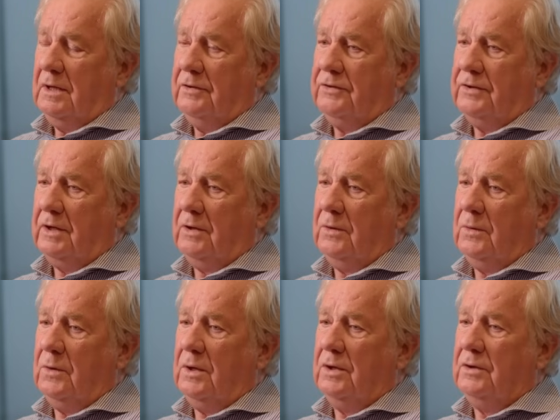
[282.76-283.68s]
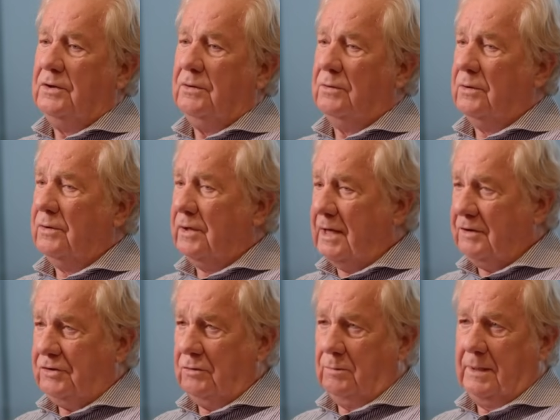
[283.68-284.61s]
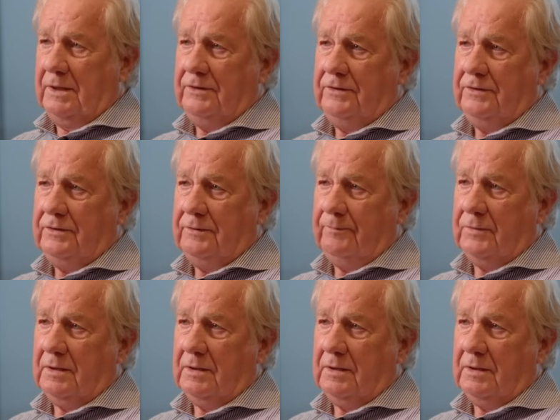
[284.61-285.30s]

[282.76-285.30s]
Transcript: so do it on a national basis,